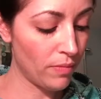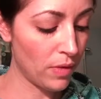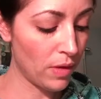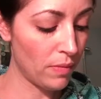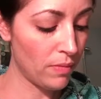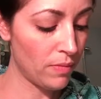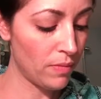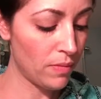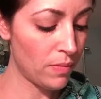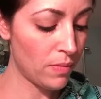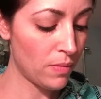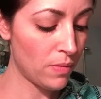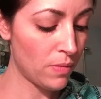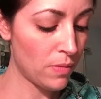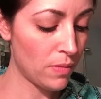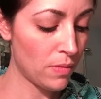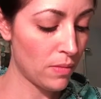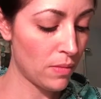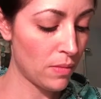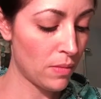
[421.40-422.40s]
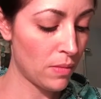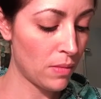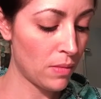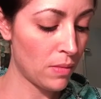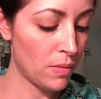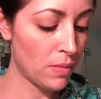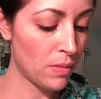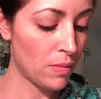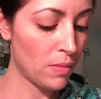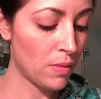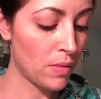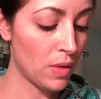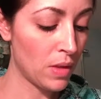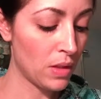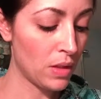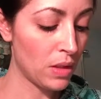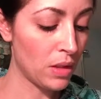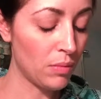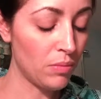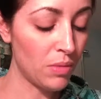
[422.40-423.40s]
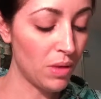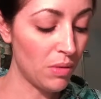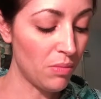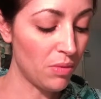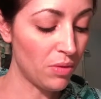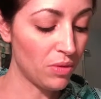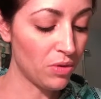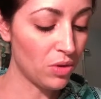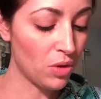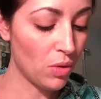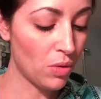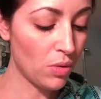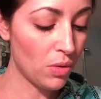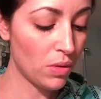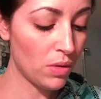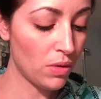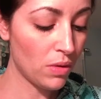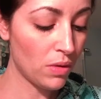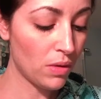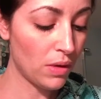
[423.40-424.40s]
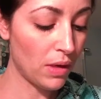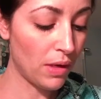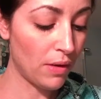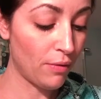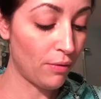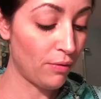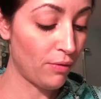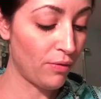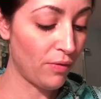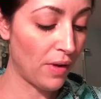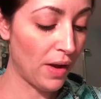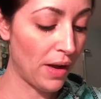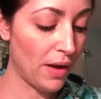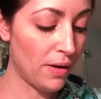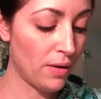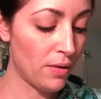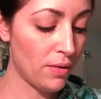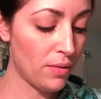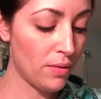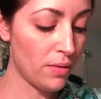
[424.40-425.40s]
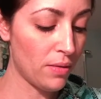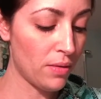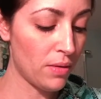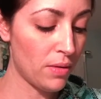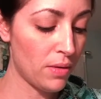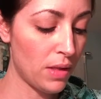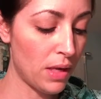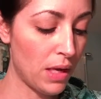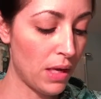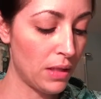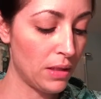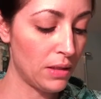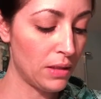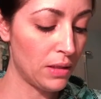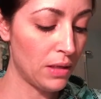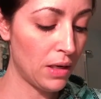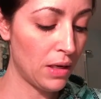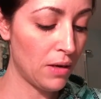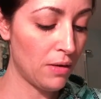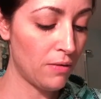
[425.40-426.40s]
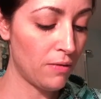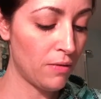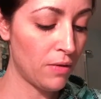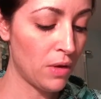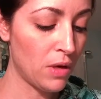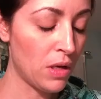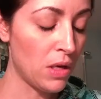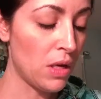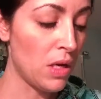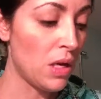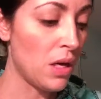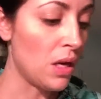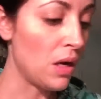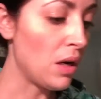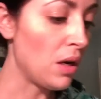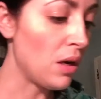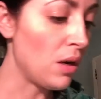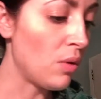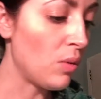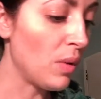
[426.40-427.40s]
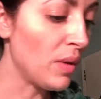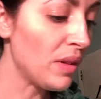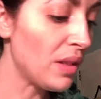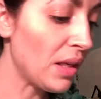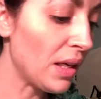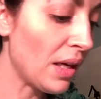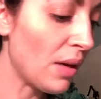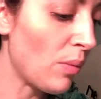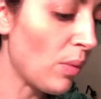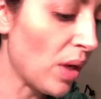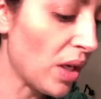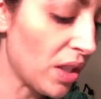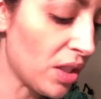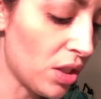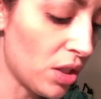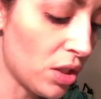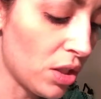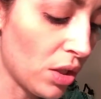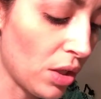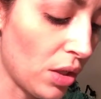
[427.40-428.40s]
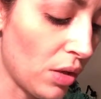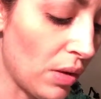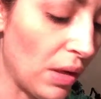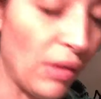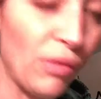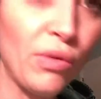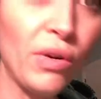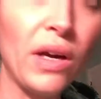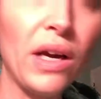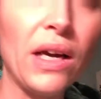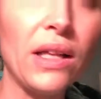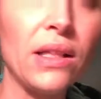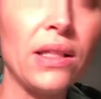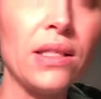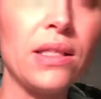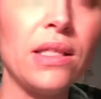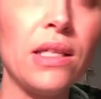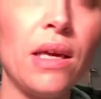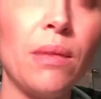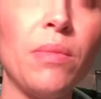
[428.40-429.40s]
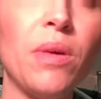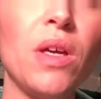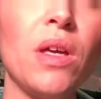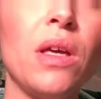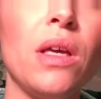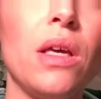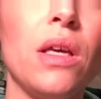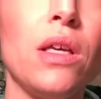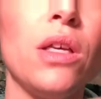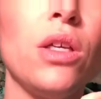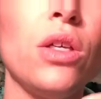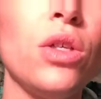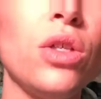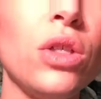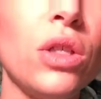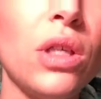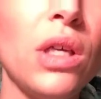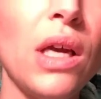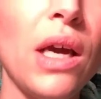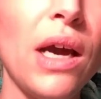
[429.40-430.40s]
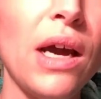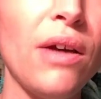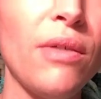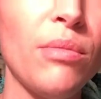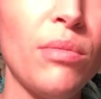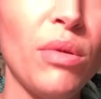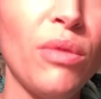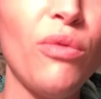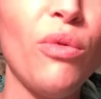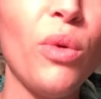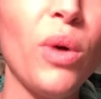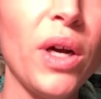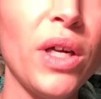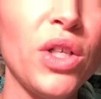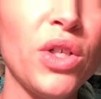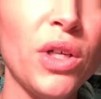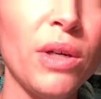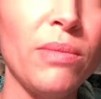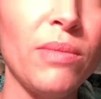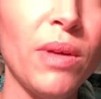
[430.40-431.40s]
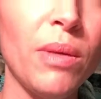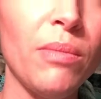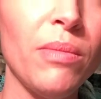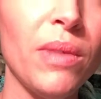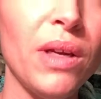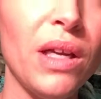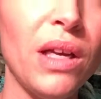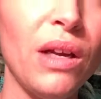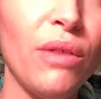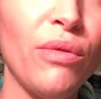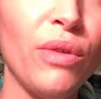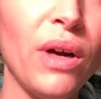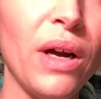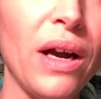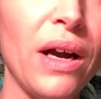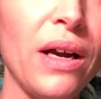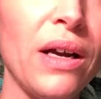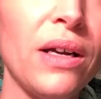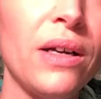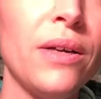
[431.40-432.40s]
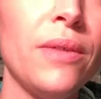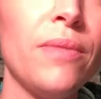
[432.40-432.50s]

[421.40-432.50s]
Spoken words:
them. Some people don't file the ends off. One thing I wanted to show you, and I forgot the step. Usually before I trim them, and I forgot,